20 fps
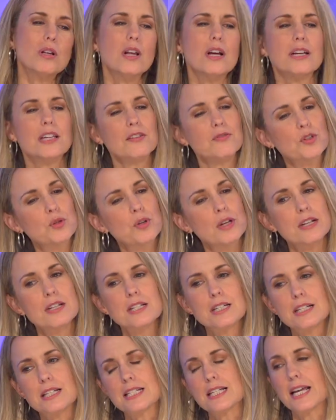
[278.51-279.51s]
like if you
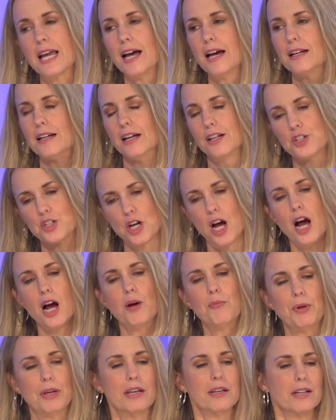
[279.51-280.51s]
needed to get a
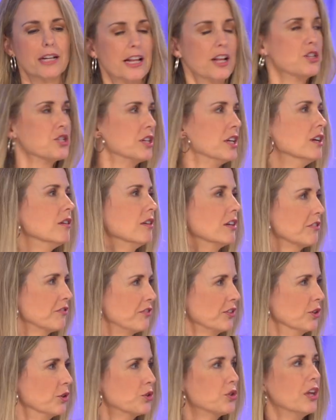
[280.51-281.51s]
job in an engineering
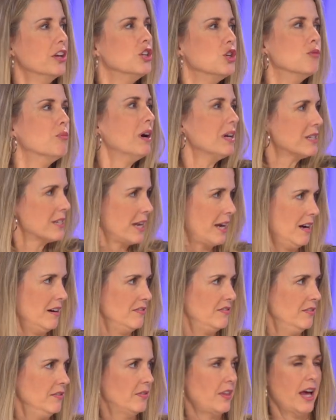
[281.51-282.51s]
field, then you must have
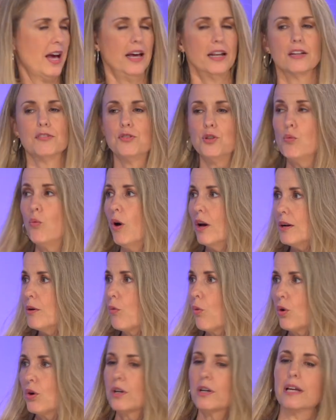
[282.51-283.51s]
that. If you want to
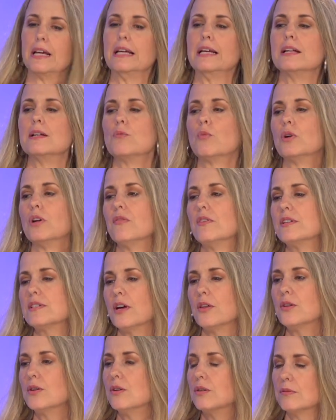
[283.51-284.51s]
work in one of these
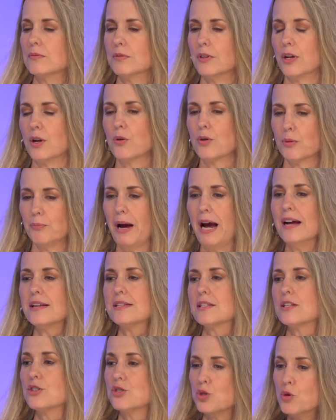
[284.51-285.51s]
other, you know,
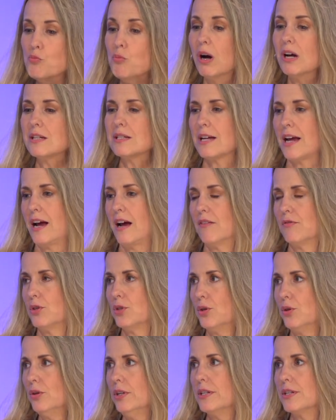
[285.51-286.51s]
capacities, you must have a
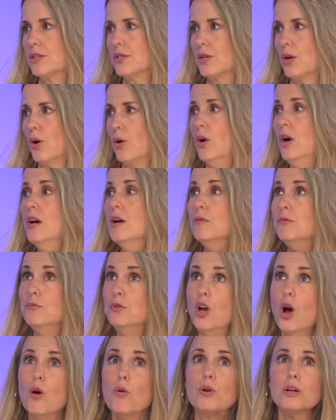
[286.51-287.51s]
degree. So
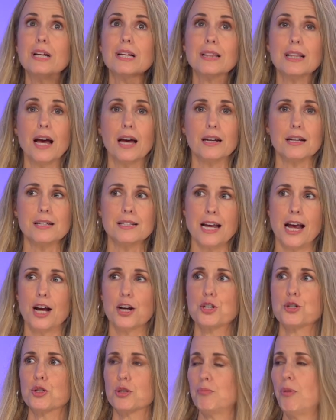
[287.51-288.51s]
knowing that it's
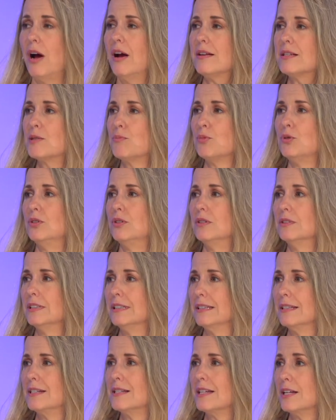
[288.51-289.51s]
actually possible
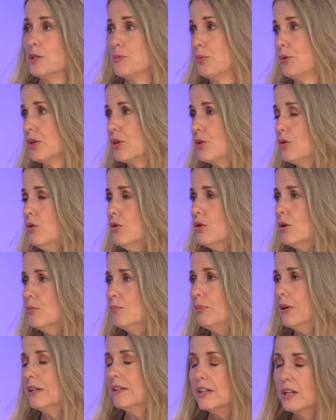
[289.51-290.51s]
is pretty cool.
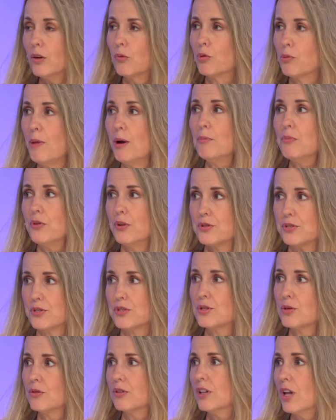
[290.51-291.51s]
But you know, remember, there's a
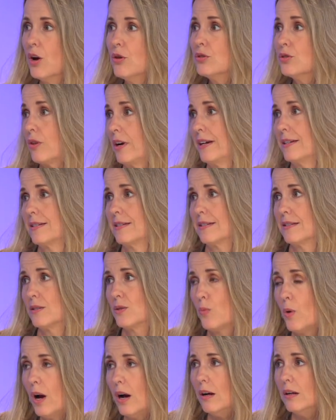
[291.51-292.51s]
student loan crisis as
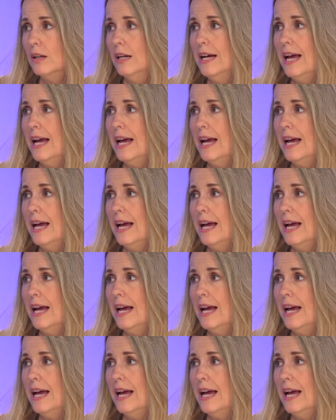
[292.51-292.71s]
well,